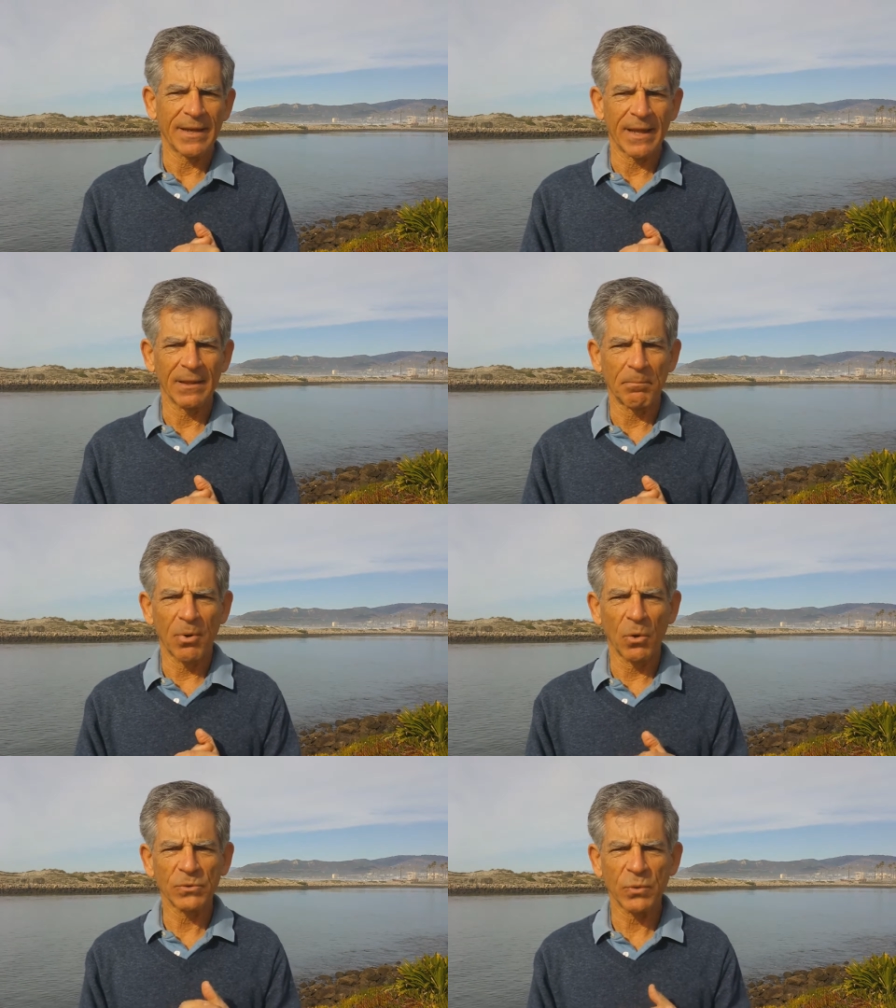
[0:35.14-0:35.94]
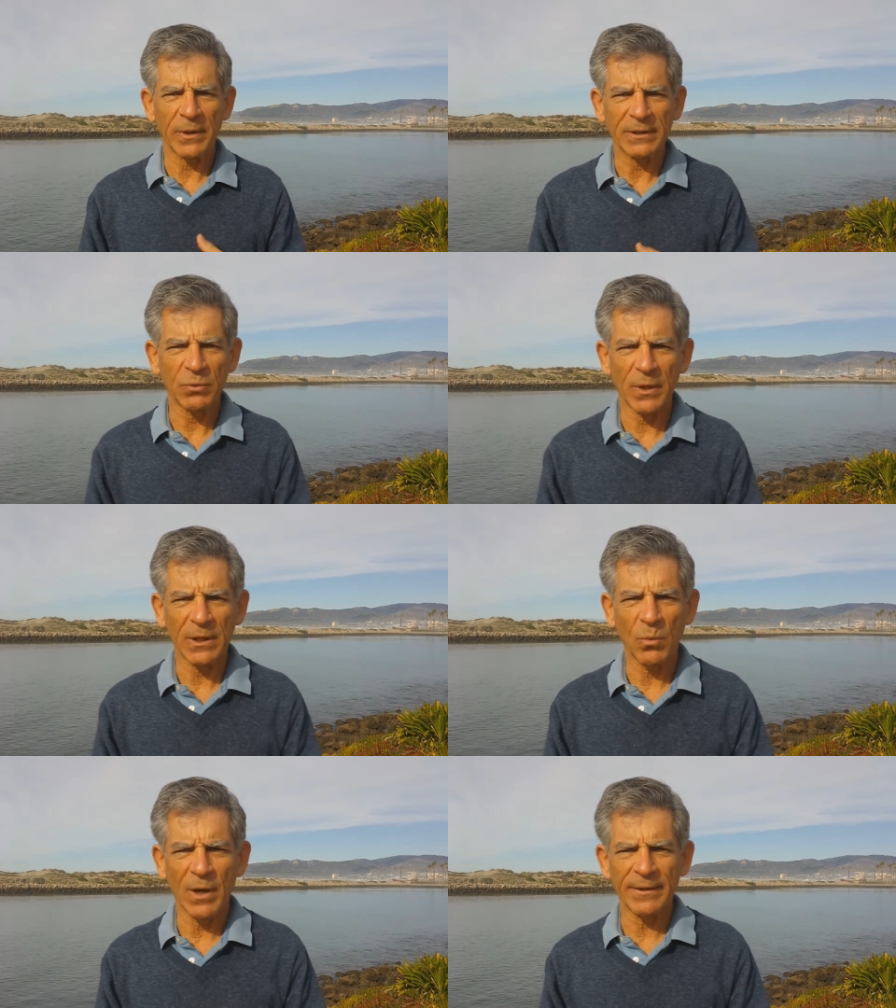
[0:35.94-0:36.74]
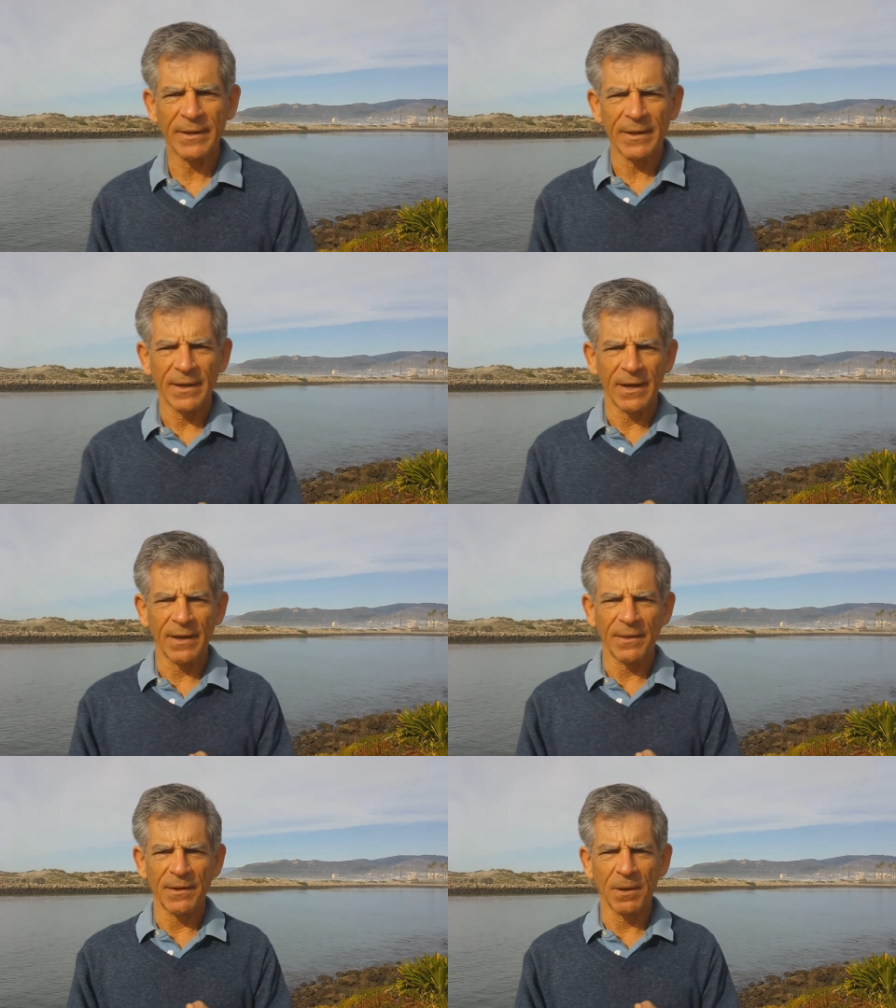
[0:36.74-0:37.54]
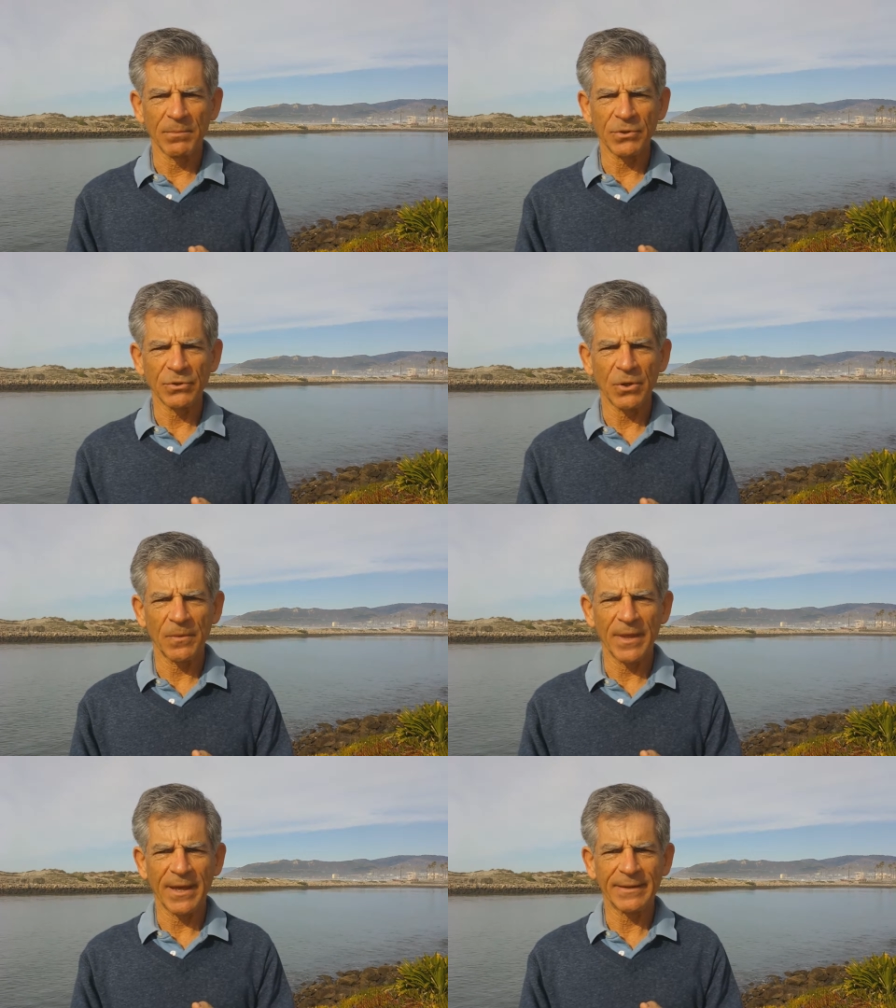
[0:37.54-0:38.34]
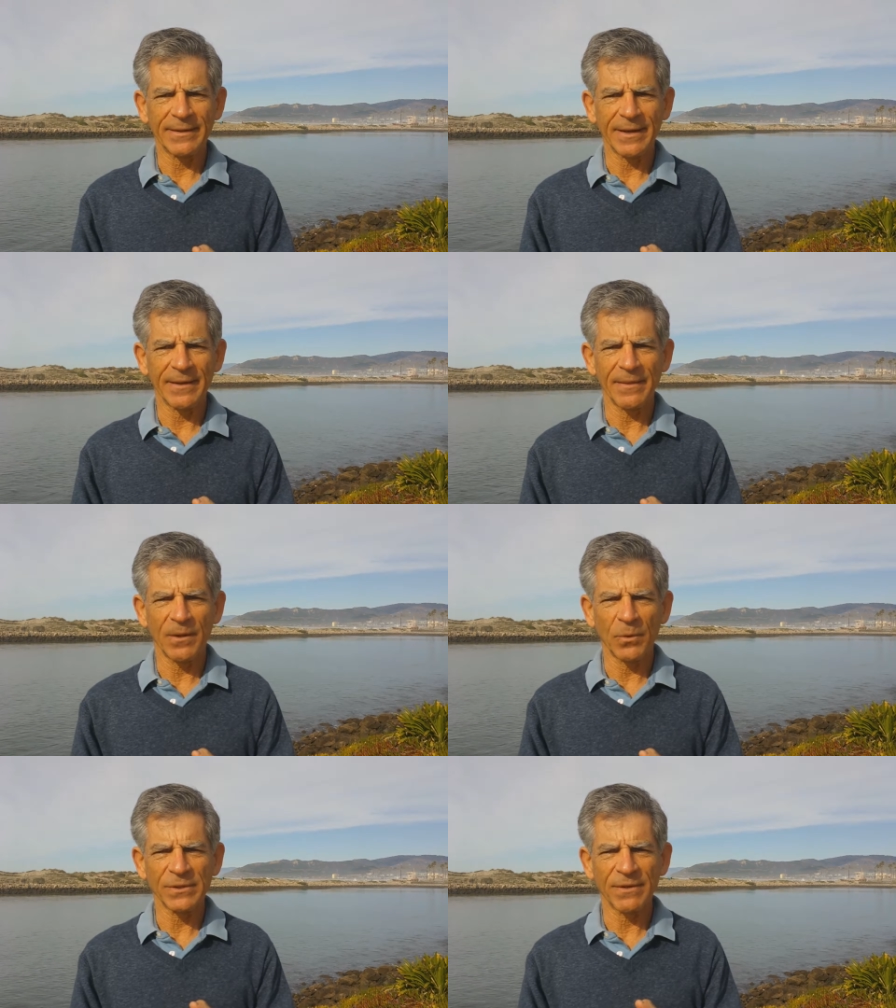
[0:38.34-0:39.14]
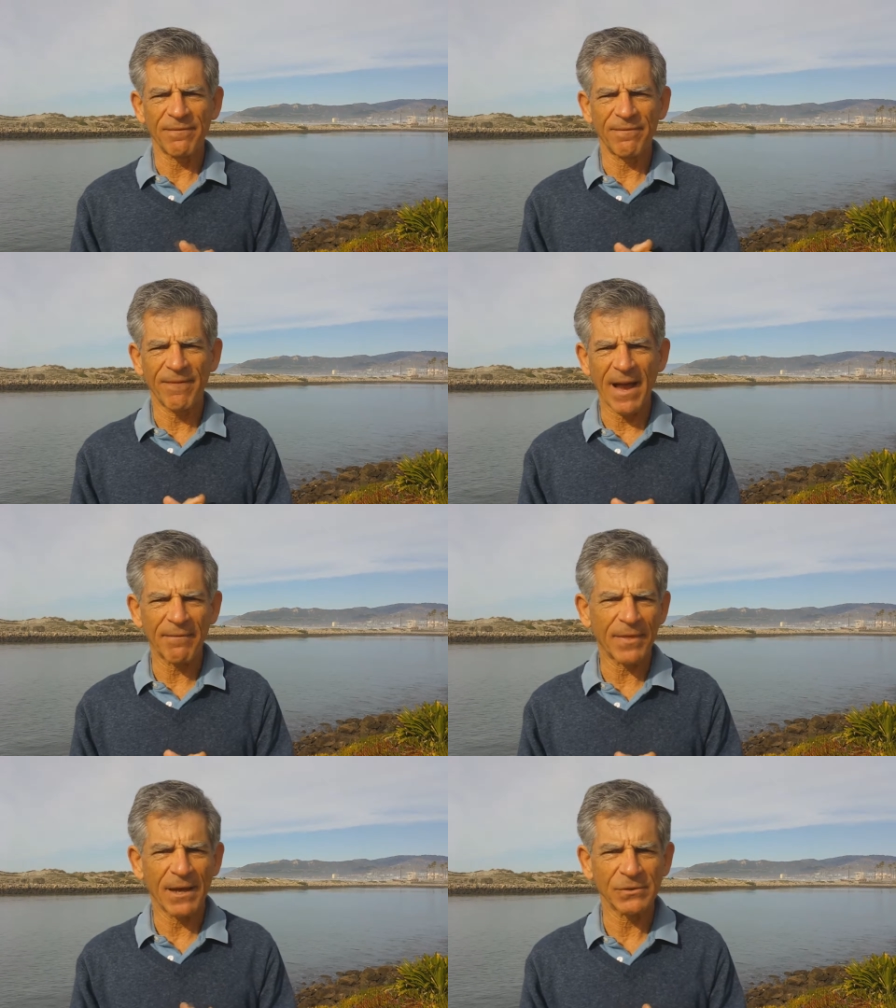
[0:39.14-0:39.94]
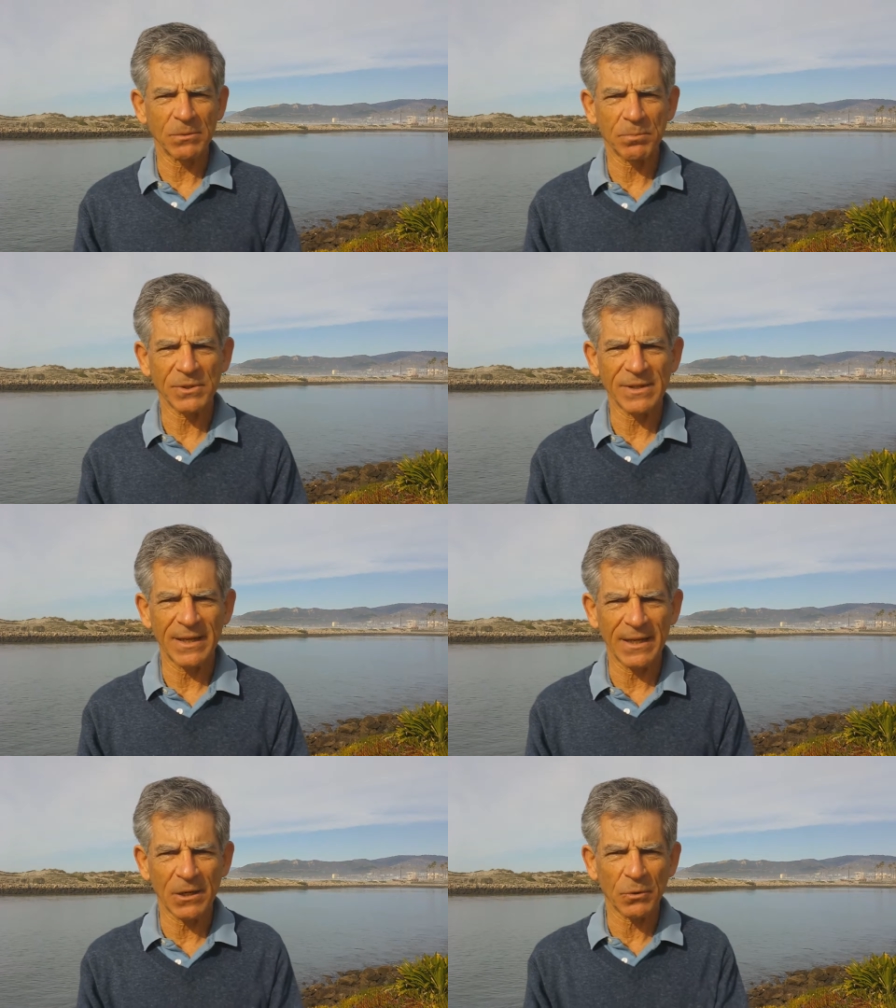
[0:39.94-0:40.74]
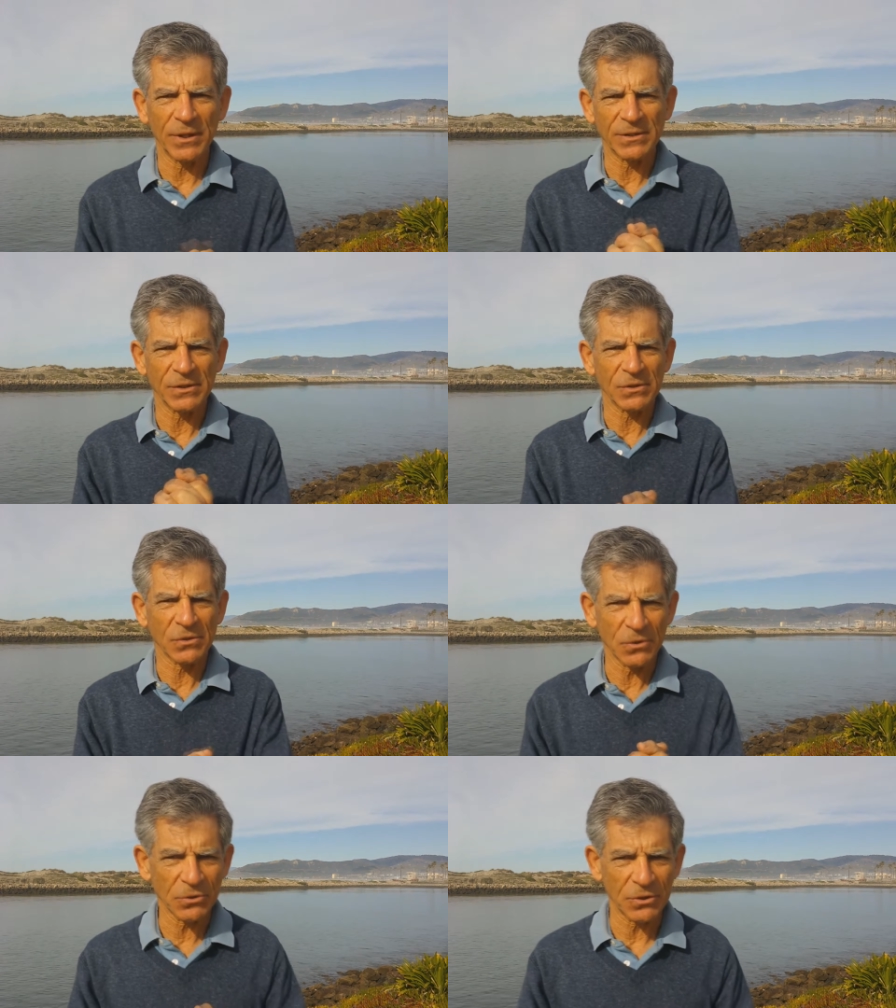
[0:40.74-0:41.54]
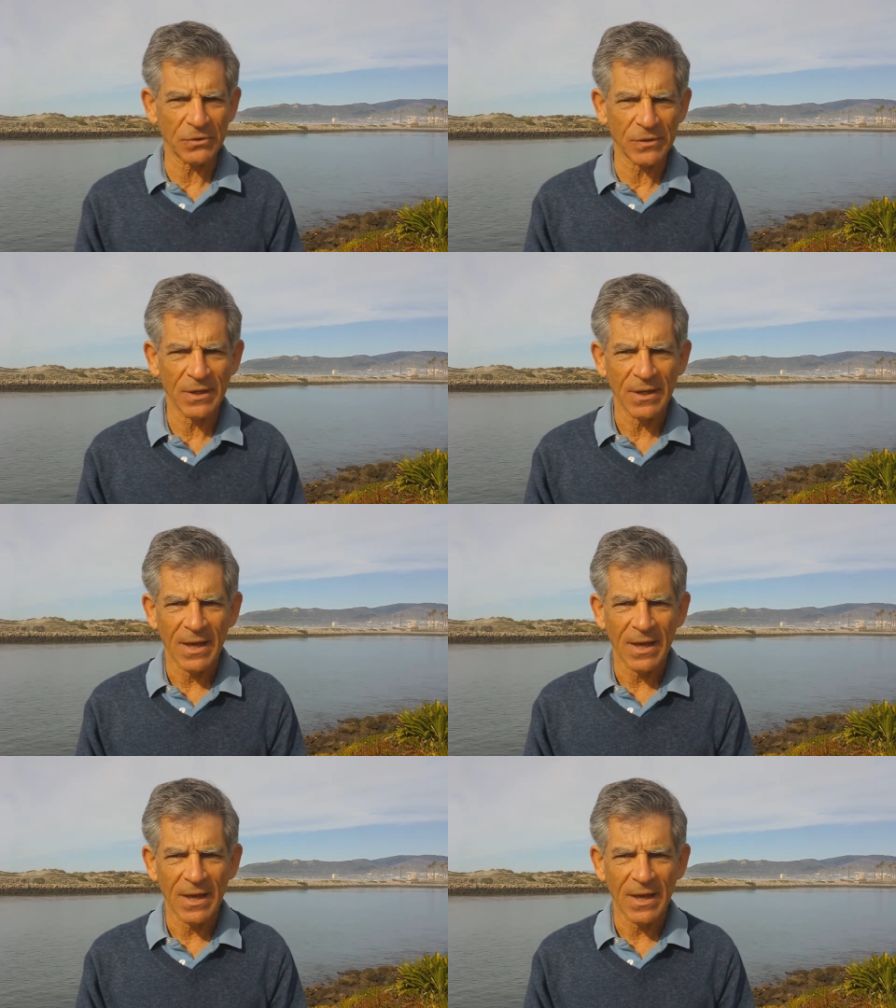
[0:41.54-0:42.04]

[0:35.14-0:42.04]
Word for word: Gallup poll 2021, uh, the numbers showed that uh, there was a 5,000% increase in searches